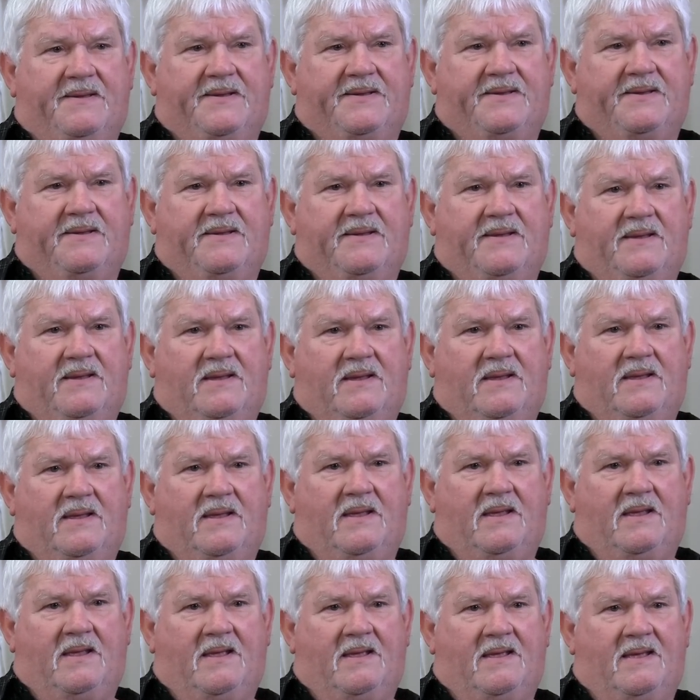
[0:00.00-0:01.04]

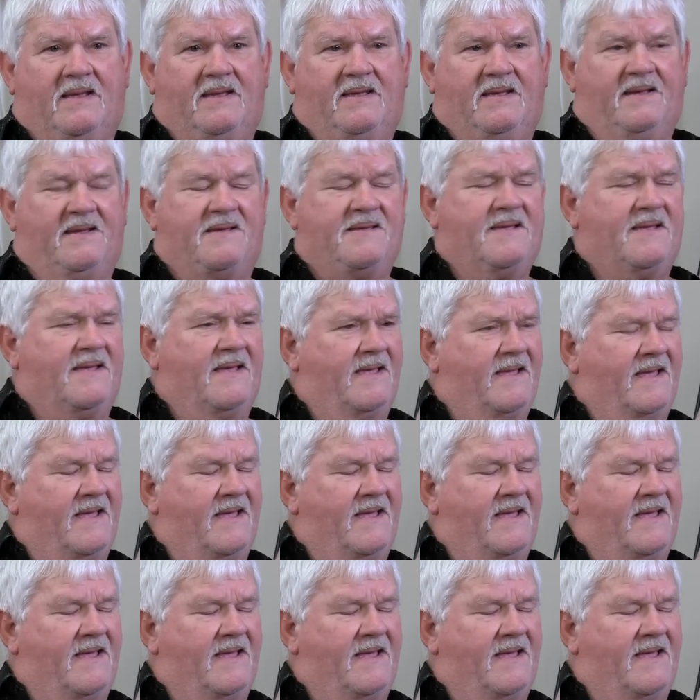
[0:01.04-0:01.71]
(no one is talking)